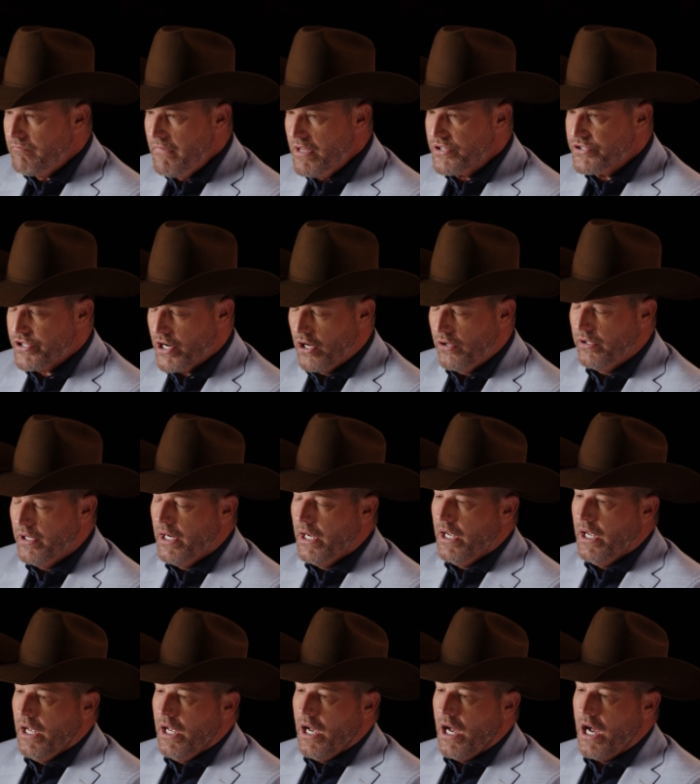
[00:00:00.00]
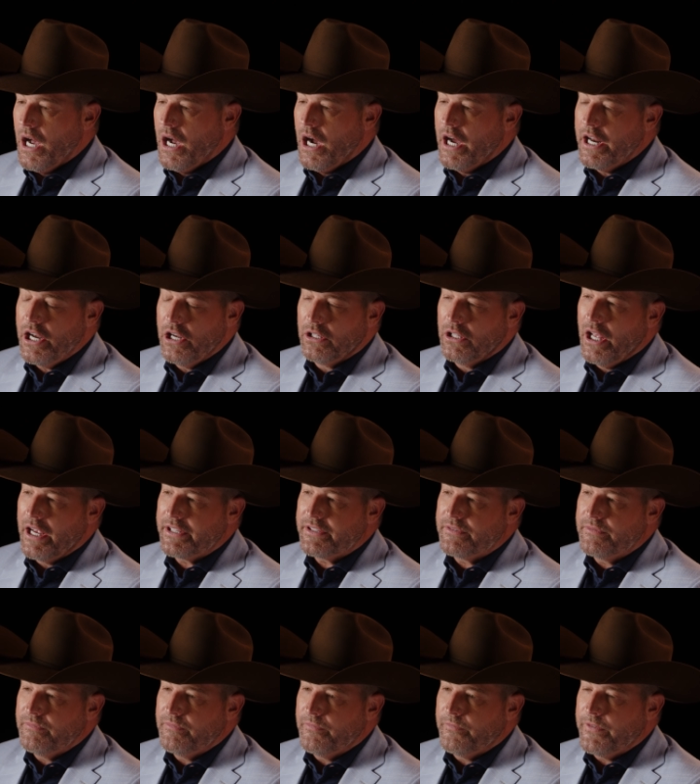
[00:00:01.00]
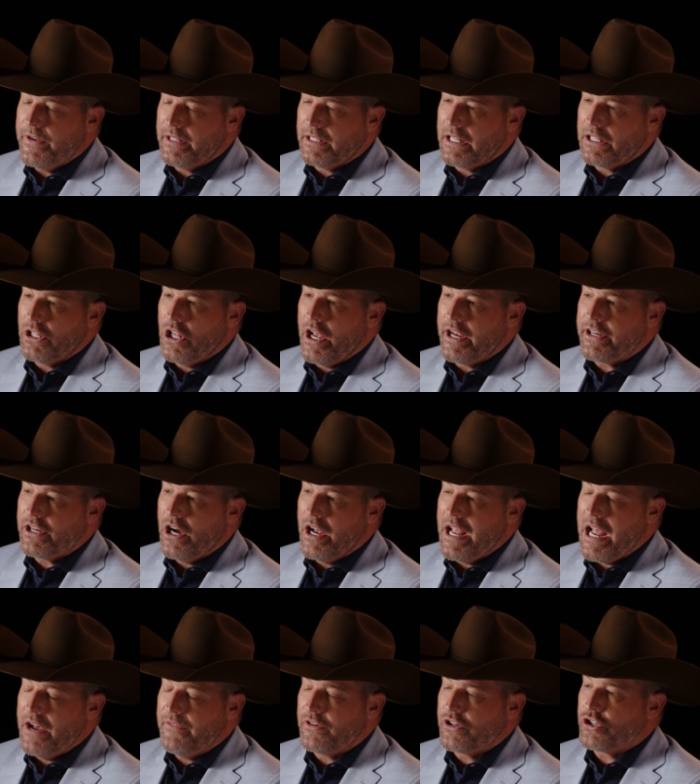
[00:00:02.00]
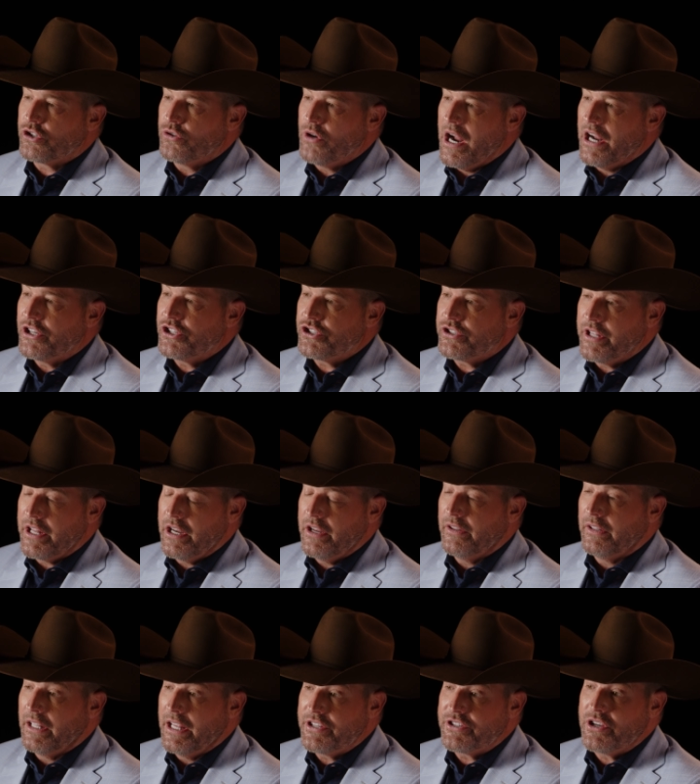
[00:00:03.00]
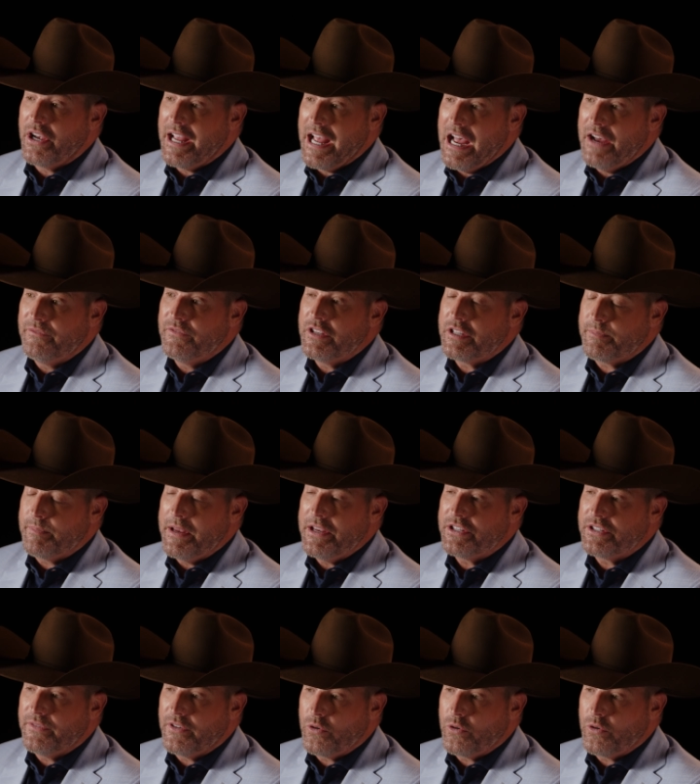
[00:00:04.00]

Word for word: so uh, I don't like feeling like I have a crutch that unless I have this piece of